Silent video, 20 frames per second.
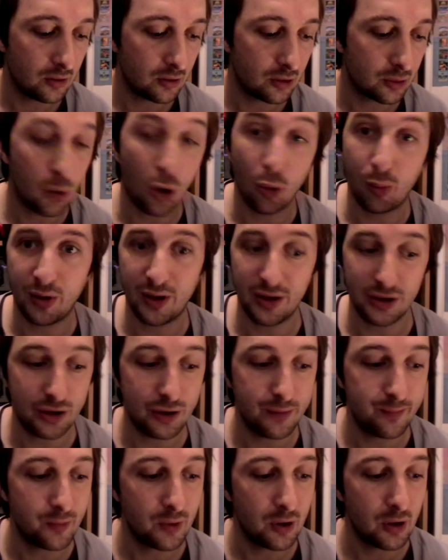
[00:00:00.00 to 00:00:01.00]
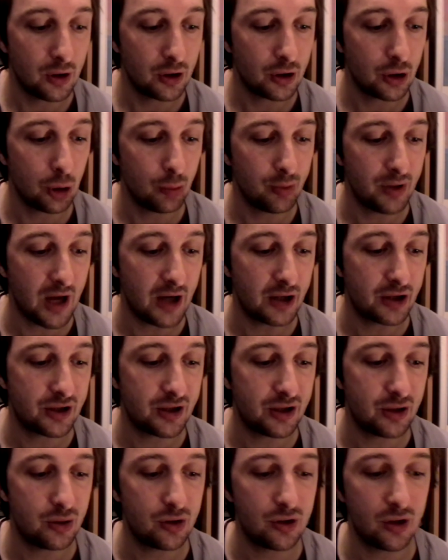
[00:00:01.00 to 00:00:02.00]
Small pages. Shinobi X,
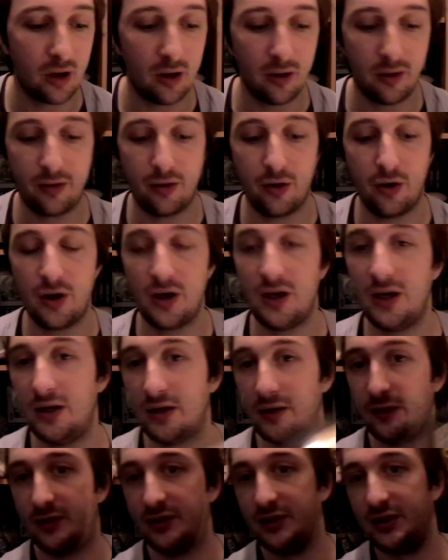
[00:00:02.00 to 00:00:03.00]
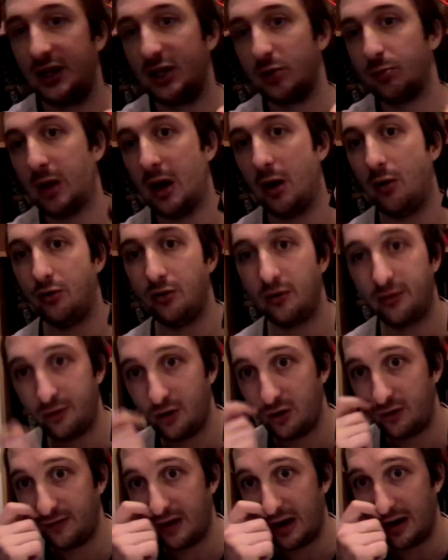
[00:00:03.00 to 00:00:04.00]
this was £36 or
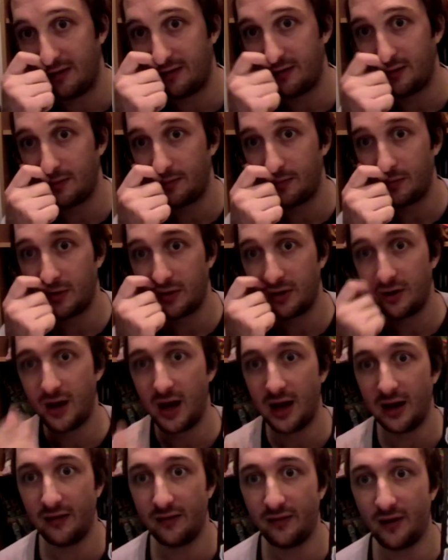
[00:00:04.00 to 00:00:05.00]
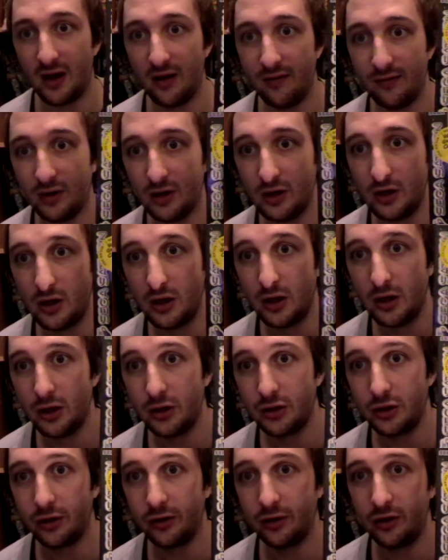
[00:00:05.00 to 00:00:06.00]
$35.95.
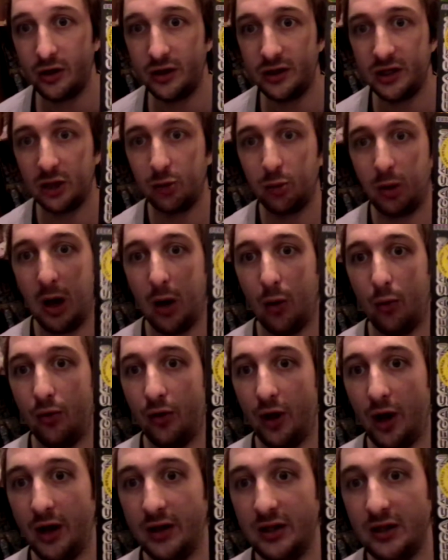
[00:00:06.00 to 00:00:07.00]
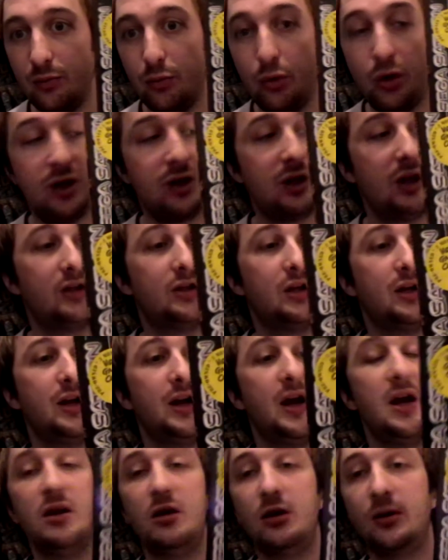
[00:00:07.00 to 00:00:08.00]
So £36. It's in pretty decent
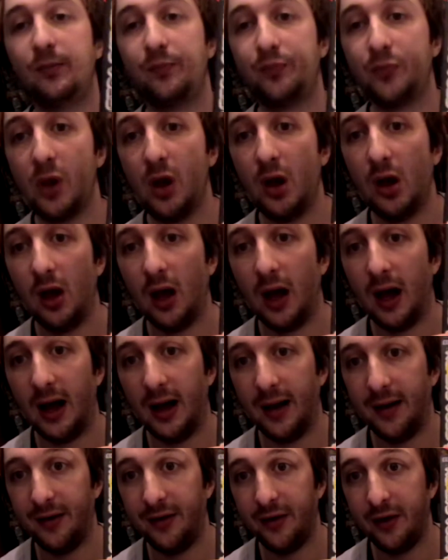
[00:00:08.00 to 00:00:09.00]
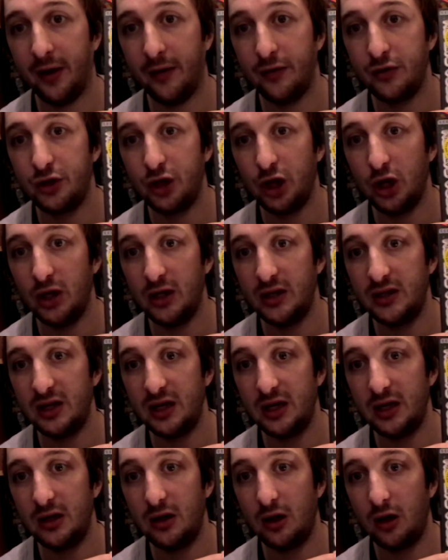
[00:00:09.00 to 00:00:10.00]
nick, and I've certainly
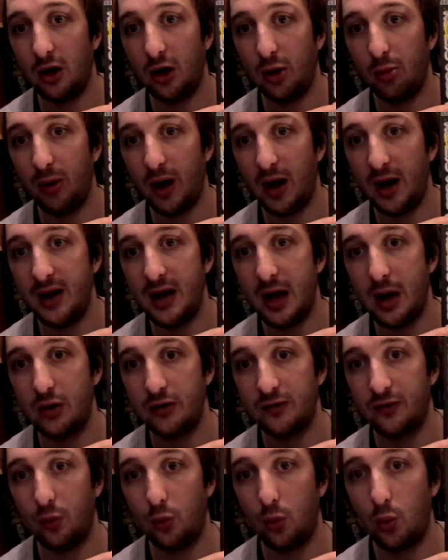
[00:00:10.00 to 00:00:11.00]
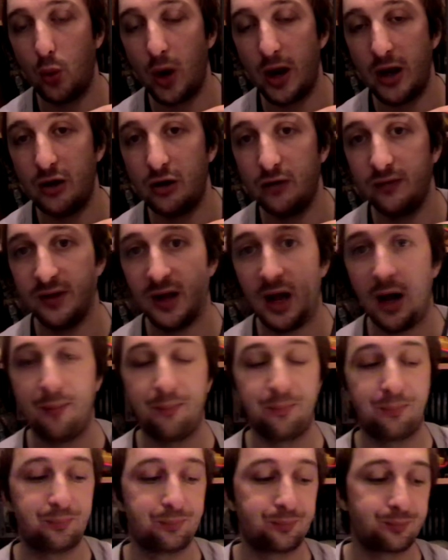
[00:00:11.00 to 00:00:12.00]
seen a lot of buy it nows for way over
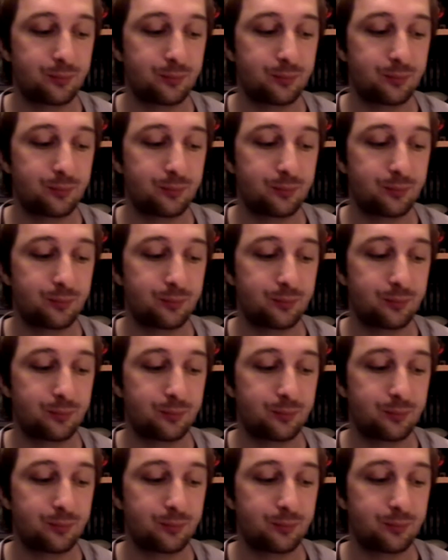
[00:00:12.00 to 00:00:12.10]
that.